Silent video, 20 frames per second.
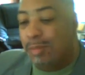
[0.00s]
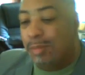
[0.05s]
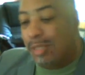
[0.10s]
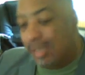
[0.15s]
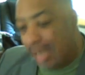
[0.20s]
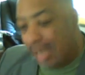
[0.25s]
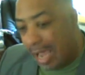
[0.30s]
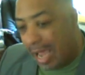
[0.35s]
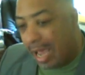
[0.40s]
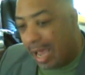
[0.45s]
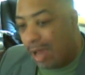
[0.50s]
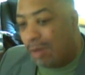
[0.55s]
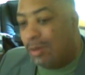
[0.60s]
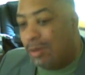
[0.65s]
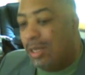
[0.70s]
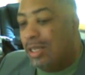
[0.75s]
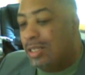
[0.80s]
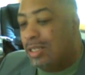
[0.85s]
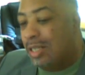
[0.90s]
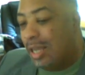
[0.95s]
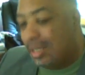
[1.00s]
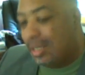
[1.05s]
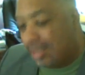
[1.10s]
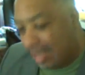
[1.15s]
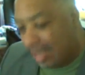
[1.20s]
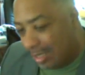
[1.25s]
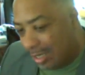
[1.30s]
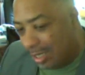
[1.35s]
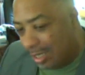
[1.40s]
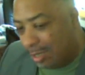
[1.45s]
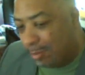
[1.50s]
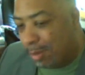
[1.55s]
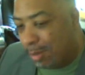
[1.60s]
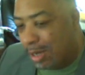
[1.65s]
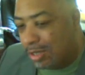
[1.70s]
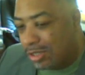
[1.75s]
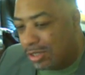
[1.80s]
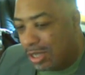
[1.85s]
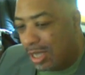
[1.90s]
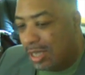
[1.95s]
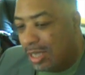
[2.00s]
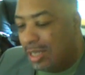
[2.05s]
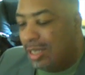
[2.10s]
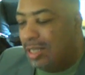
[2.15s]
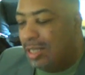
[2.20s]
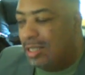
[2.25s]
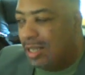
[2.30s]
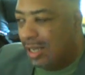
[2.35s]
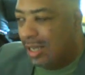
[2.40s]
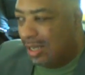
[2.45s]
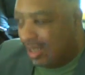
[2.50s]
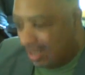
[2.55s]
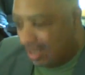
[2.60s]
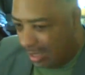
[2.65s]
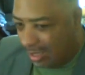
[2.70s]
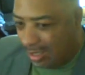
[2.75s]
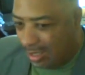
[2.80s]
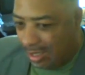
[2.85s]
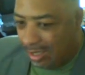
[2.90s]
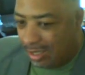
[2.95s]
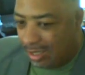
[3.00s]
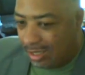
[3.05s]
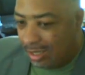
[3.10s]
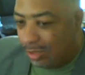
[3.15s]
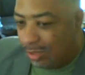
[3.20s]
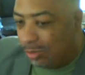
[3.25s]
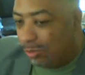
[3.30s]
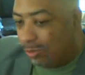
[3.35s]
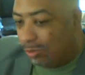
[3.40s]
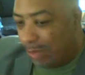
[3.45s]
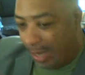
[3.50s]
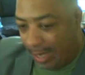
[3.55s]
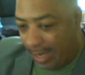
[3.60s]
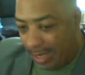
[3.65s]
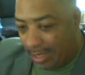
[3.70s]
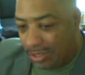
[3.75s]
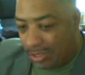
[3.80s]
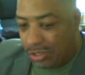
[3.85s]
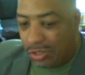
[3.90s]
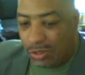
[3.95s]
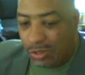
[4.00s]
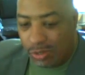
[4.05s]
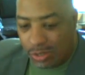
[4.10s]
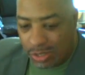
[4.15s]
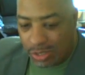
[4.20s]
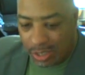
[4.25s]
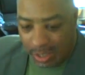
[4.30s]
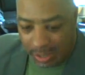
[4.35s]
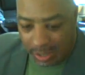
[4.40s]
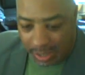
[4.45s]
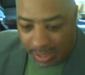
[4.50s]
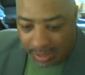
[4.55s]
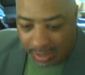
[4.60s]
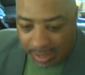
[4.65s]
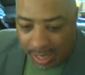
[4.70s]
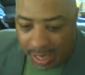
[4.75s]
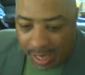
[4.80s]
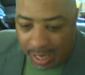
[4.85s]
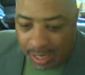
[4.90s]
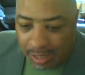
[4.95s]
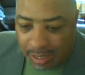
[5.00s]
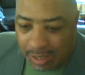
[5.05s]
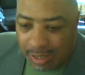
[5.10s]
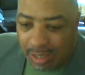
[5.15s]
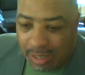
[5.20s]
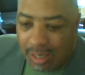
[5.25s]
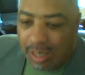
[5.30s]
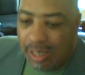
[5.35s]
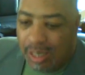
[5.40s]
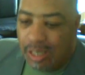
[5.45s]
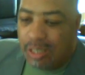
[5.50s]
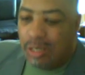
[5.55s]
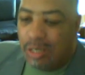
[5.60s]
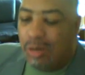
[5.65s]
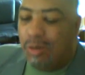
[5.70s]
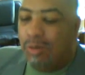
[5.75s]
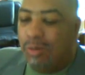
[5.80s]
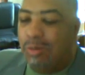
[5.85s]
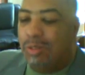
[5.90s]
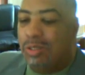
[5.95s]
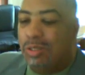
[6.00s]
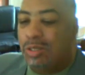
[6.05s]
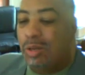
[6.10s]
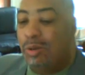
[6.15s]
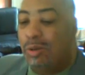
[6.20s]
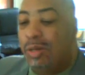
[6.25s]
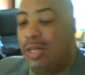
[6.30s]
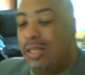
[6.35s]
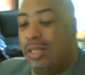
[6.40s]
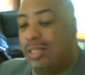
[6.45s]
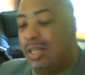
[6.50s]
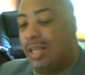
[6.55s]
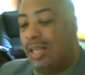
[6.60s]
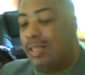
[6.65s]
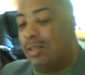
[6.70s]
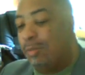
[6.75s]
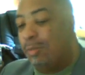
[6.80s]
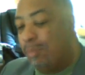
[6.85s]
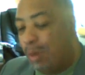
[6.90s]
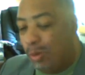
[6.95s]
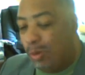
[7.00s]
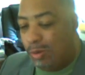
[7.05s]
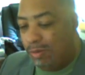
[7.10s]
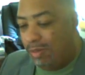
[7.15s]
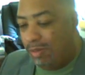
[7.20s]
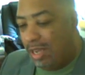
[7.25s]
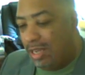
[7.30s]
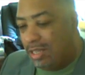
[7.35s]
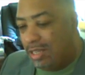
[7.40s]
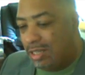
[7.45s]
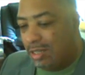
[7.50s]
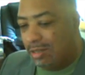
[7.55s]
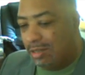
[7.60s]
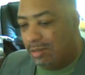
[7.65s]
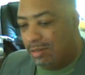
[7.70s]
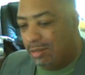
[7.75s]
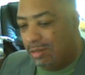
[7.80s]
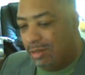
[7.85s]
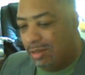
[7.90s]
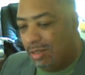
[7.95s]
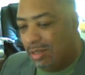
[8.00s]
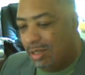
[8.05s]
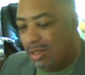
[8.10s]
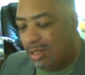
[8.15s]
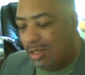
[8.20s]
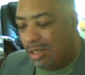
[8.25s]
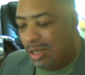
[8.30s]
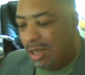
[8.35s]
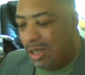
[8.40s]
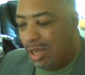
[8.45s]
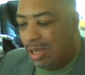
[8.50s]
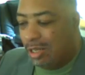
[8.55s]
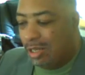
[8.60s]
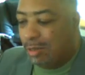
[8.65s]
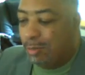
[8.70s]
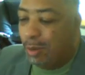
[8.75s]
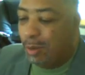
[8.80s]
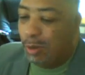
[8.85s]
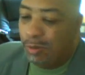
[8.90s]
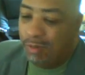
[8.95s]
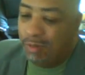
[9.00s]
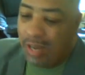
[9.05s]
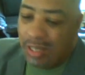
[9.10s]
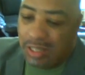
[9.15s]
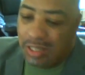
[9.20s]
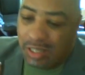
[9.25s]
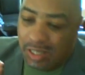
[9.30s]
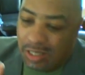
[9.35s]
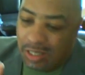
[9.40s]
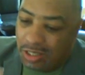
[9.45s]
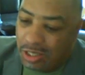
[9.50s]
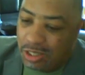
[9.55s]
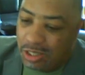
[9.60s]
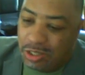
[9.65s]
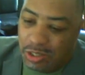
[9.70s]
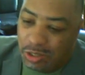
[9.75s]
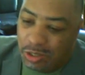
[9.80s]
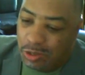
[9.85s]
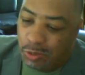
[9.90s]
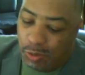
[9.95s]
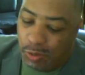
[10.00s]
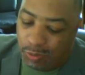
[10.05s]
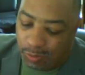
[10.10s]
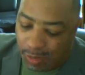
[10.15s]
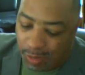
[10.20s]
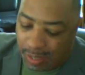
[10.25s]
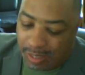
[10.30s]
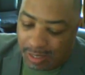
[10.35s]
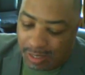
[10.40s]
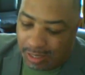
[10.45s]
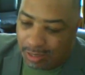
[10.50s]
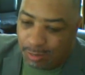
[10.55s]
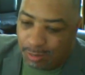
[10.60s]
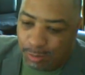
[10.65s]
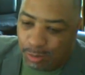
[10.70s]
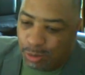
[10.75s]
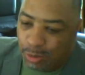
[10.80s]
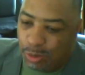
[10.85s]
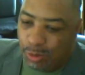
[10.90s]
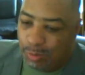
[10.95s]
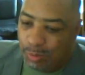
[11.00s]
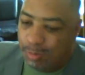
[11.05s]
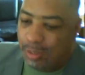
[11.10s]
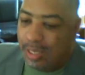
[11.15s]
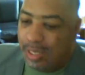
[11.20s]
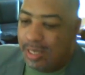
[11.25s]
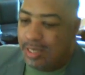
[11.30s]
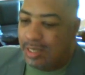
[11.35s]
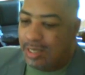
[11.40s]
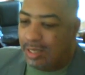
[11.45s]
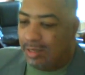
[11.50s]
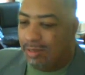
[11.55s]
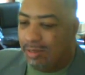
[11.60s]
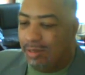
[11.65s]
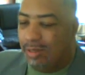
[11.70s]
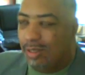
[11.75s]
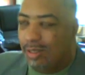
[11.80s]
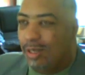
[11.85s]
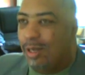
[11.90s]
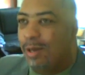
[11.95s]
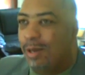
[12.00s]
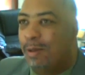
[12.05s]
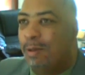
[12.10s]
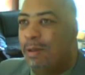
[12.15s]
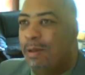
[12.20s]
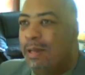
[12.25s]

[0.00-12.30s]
But now it's like they need a Mercedes. They need a new ranch or something like that. So it's like the motivation. The motivation is just to do it right and to do it pleasing, you know?